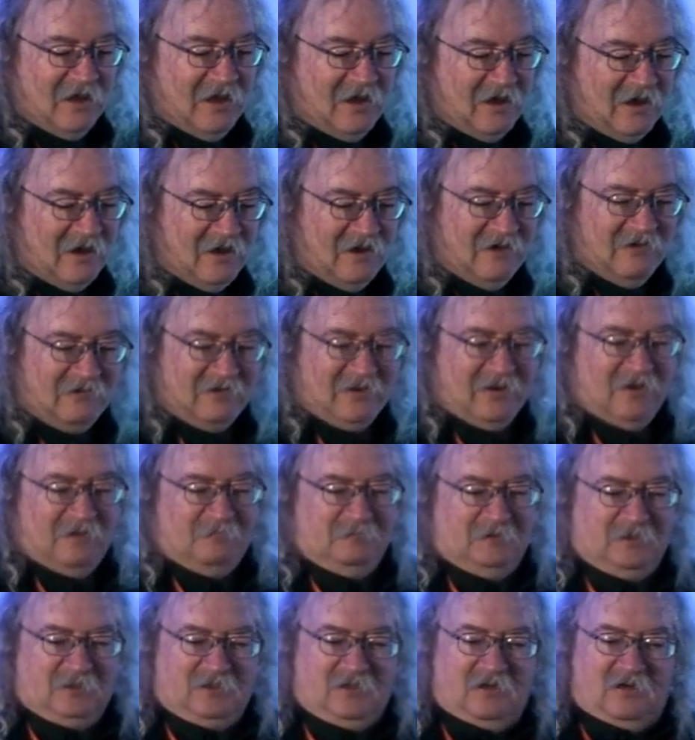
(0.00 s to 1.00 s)
Okay, I'm
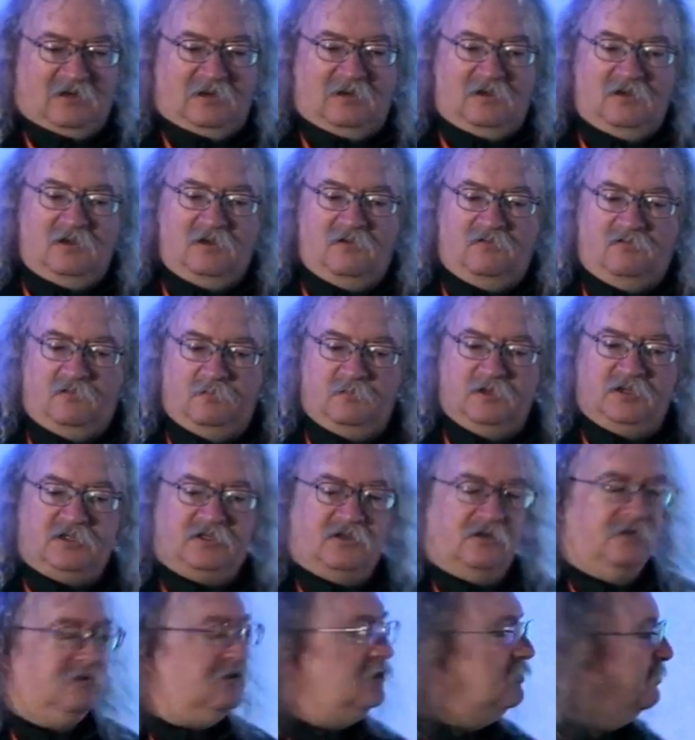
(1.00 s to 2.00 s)
just kidding. From the
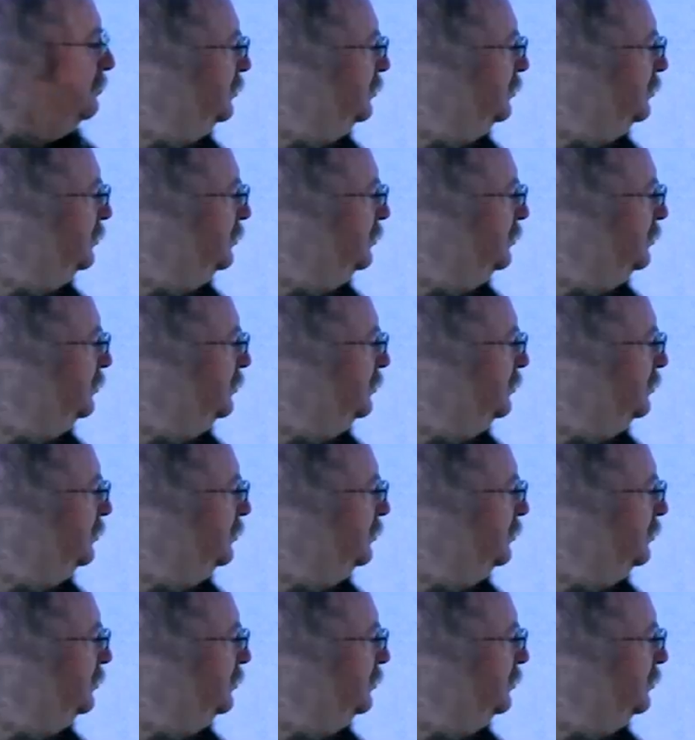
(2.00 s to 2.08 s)
student's